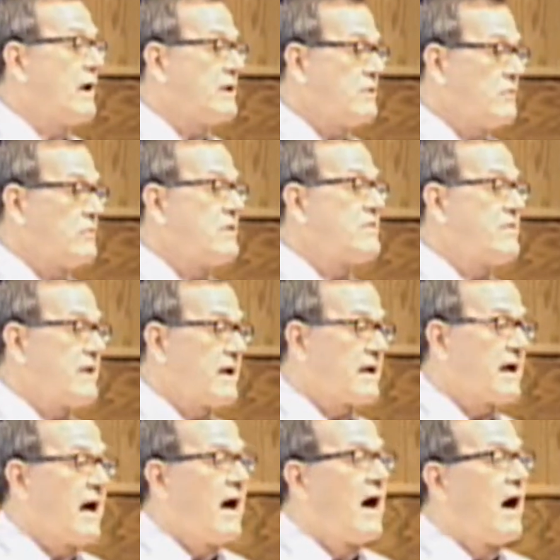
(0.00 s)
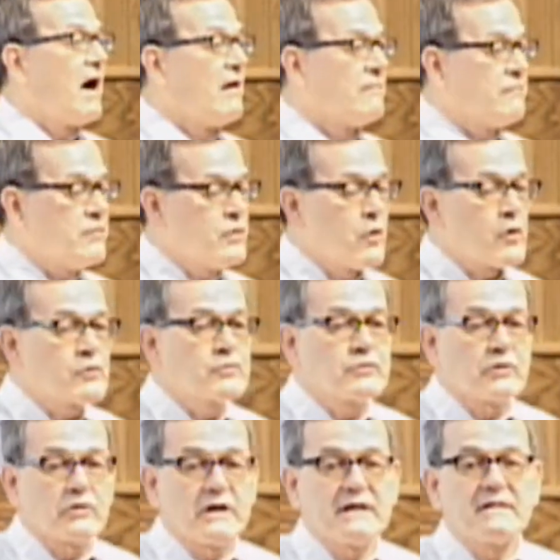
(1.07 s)
I want you to think of
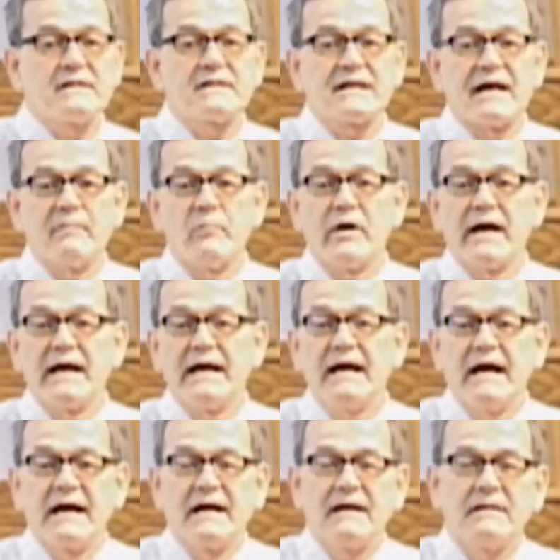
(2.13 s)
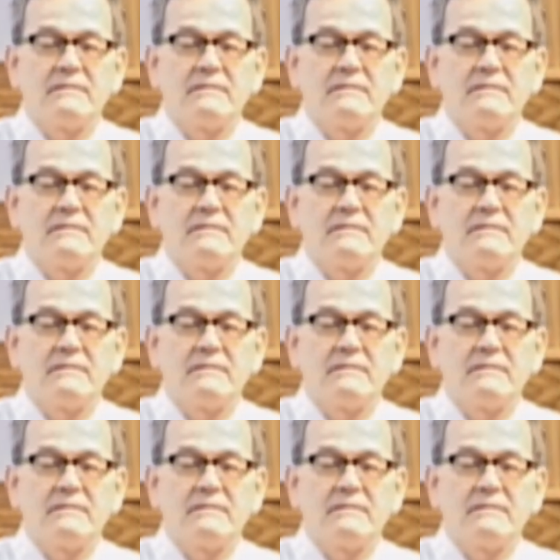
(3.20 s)
your journey the same way,